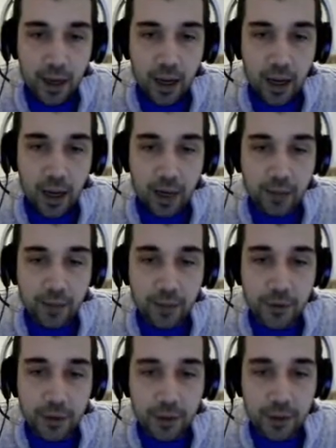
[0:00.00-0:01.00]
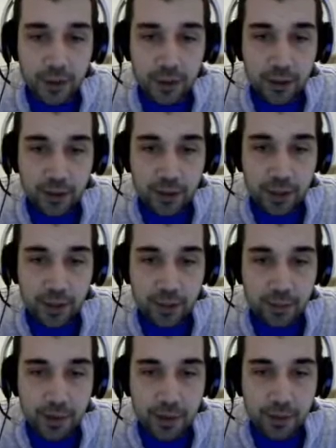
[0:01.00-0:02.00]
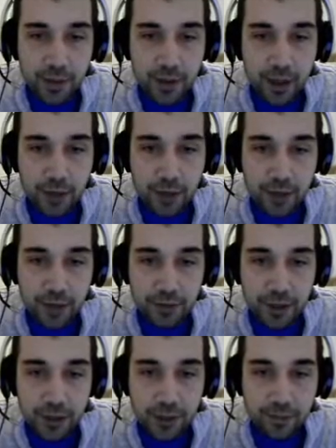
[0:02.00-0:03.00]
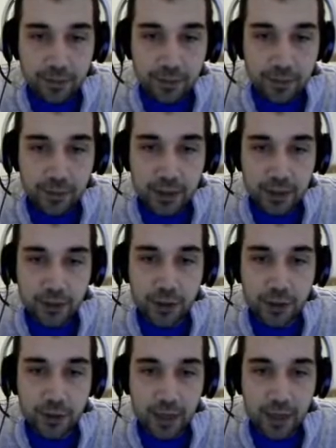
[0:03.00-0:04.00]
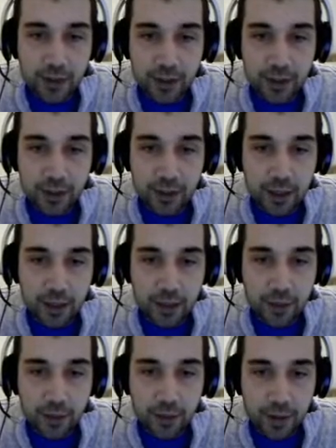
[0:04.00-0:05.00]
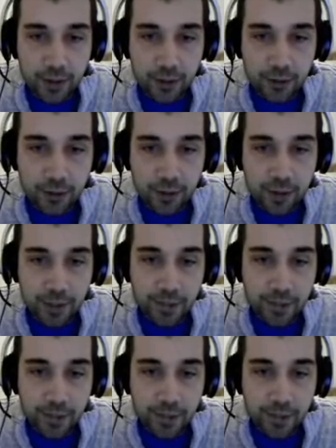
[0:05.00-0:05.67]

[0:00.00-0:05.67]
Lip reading: And I'm doing the tree in the middle of the island every time, because the trees on the outside of the island, they'll grow in their own time.